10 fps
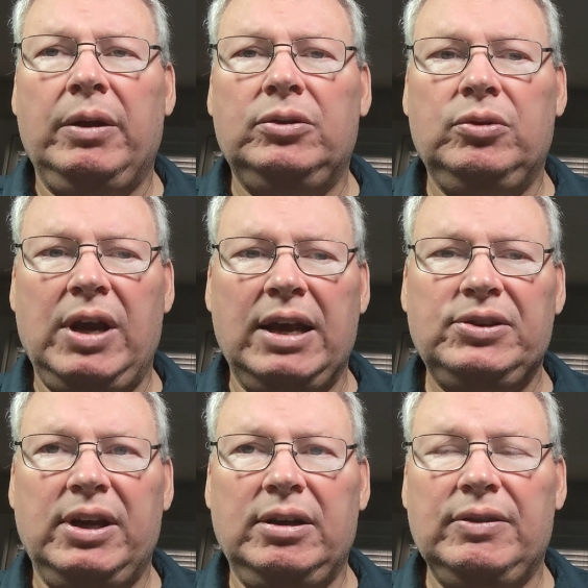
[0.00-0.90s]
2 guys
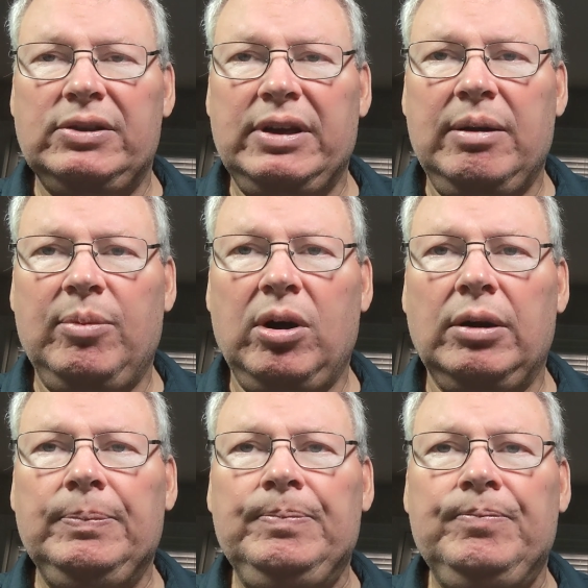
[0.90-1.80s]
stayed on the
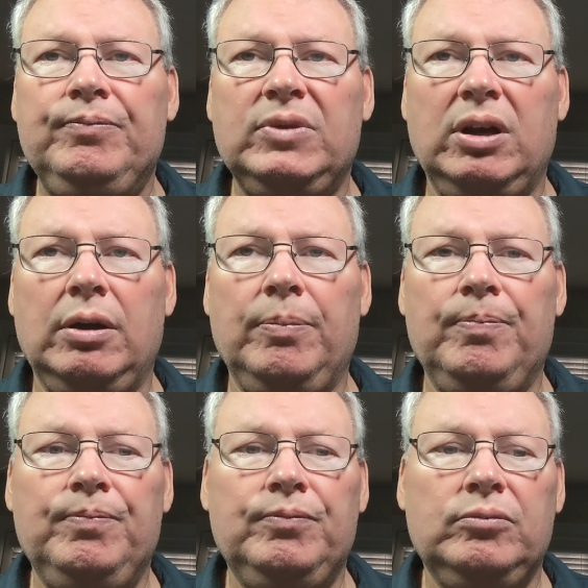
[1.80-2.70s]
sandbar.
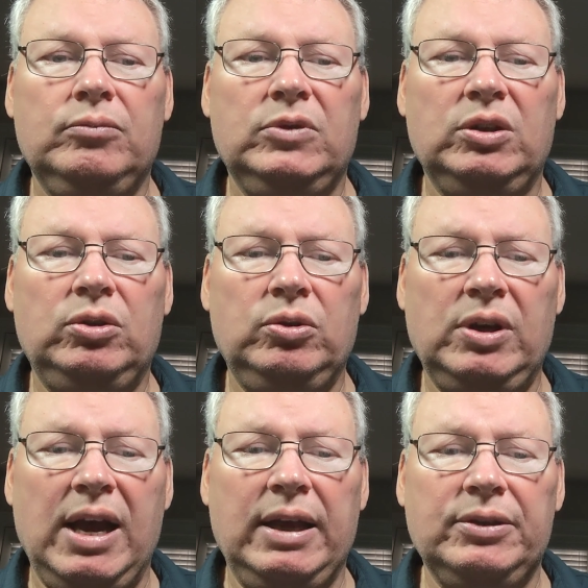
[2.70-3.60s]
The 2
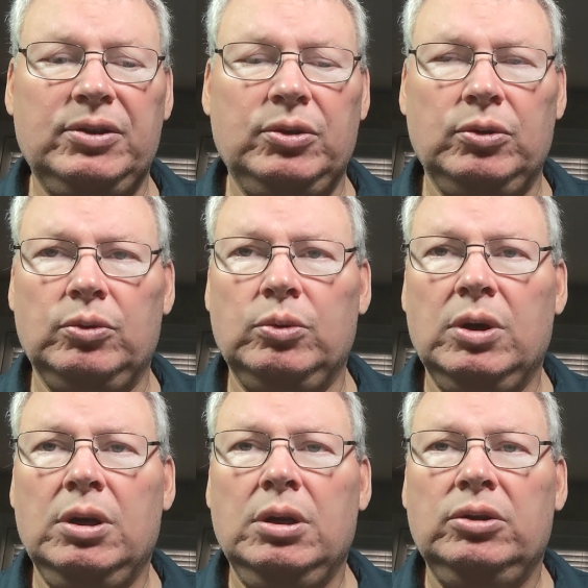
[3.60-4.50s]
guys who
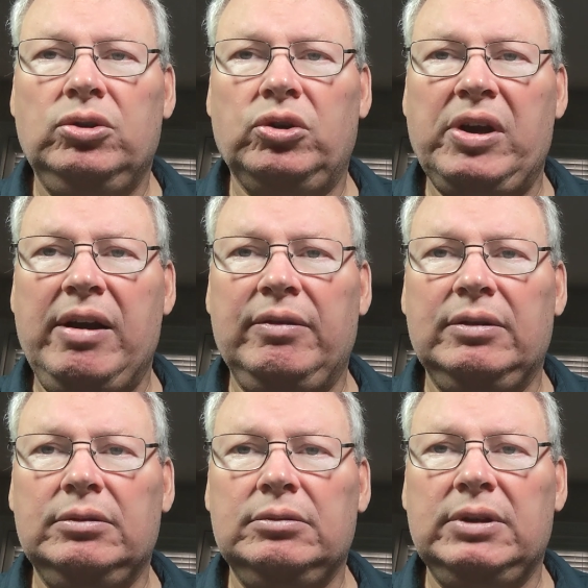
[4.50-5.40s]
took out
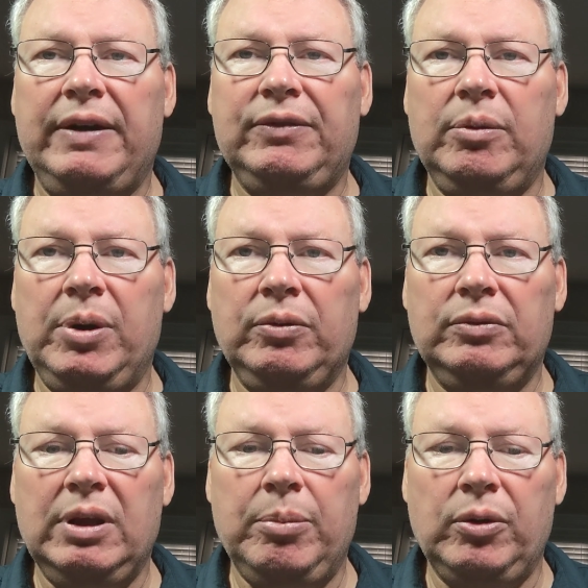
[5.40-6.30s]
after the
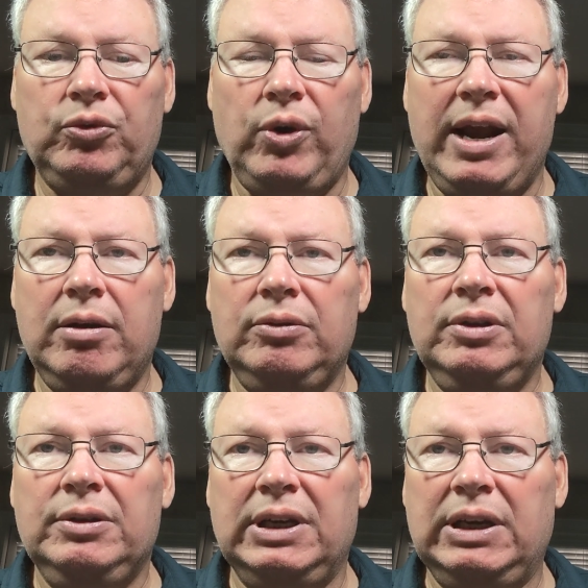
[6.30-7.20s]
boat, they both drowned.
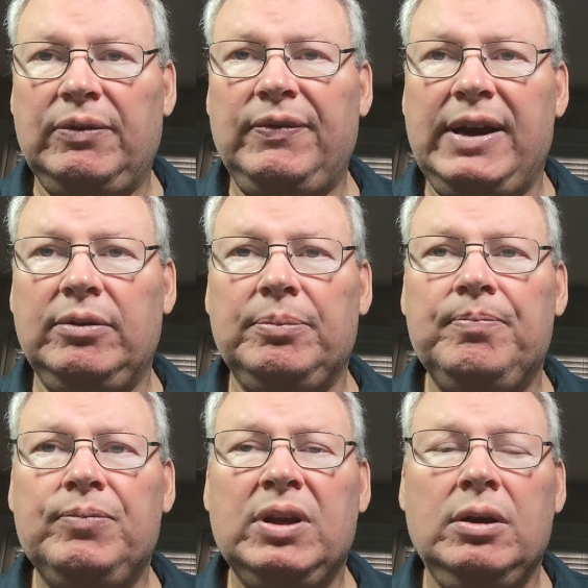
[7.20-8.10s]
They never found them.
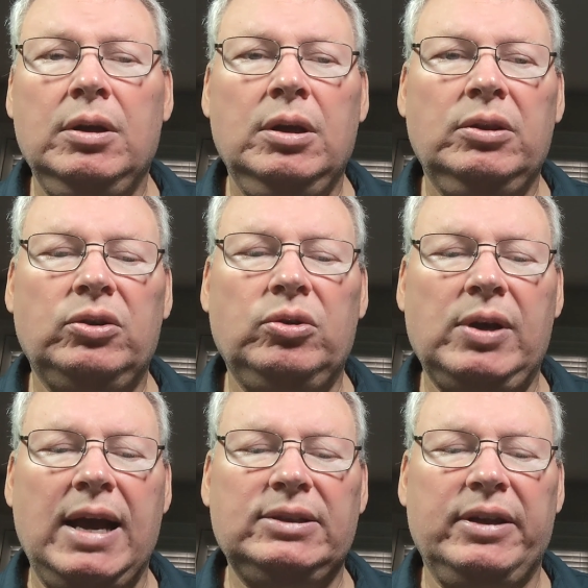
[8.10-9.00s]
The 2
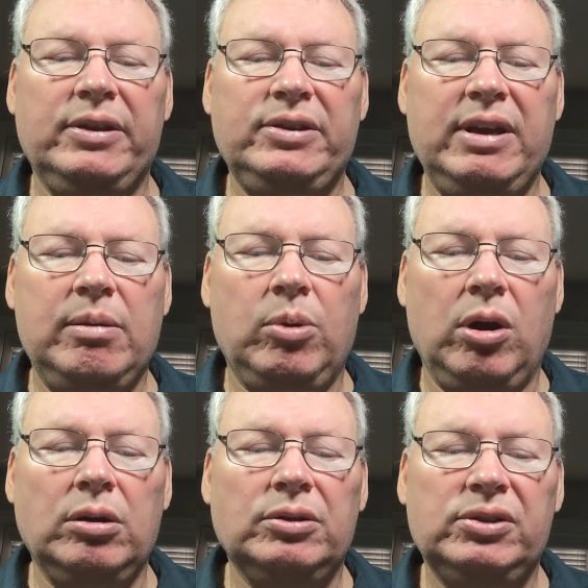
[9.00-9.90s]
guys on the
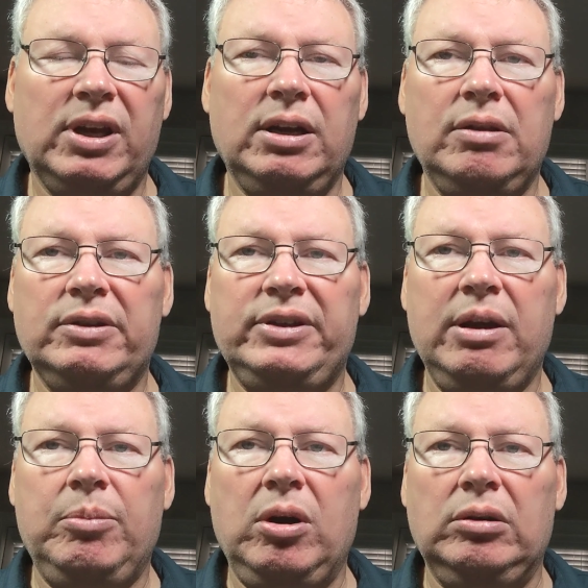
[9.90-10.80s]
sandbar stayed on the
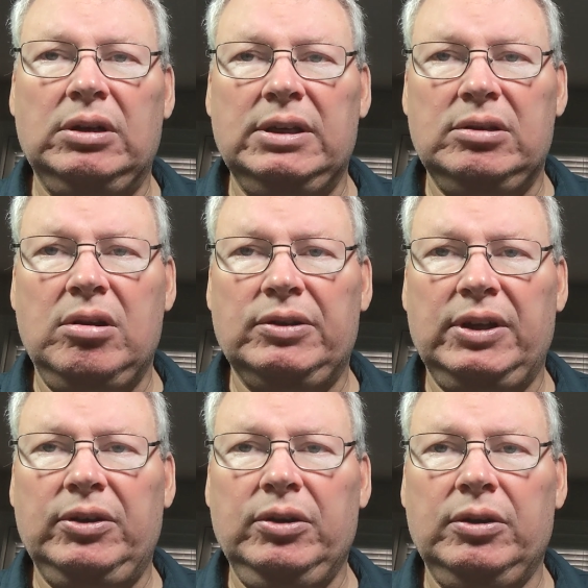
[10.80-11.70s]
sandbar as long as
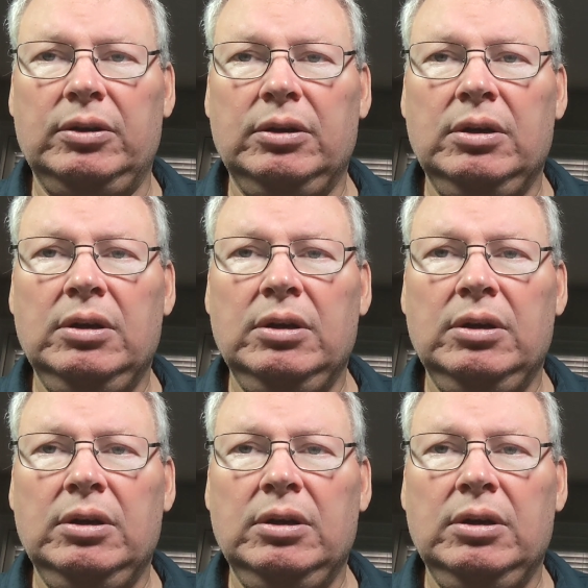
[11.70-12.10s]
they could.